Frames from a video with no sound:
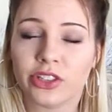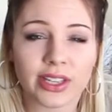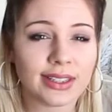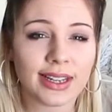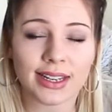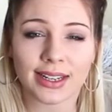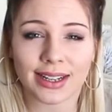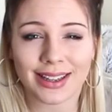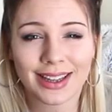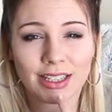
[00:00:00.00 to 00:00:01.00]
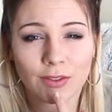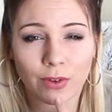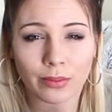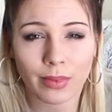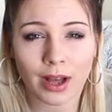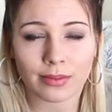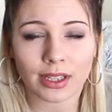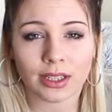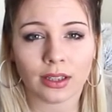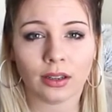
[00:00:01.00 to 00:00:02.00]
Just needing a kiss from
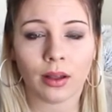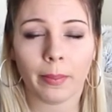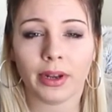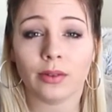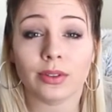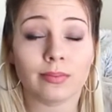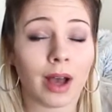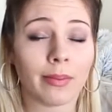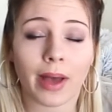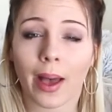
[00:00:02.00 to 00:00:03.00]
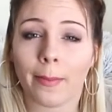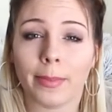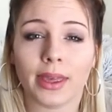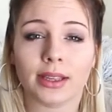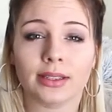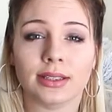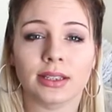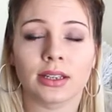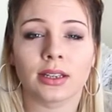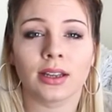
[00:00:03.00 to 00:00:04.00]
mama, but it was mama I missed.
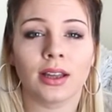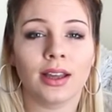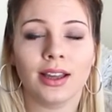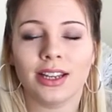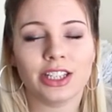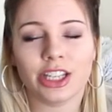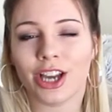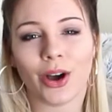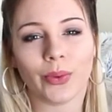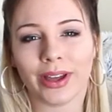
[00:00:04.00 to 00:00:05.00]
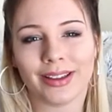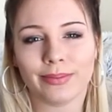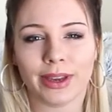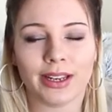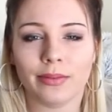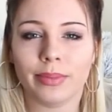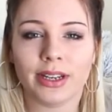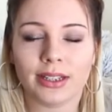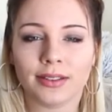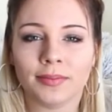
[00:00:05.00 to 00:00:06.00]
She always made it
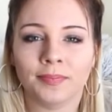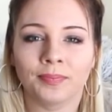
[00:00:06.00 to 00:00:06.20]
better.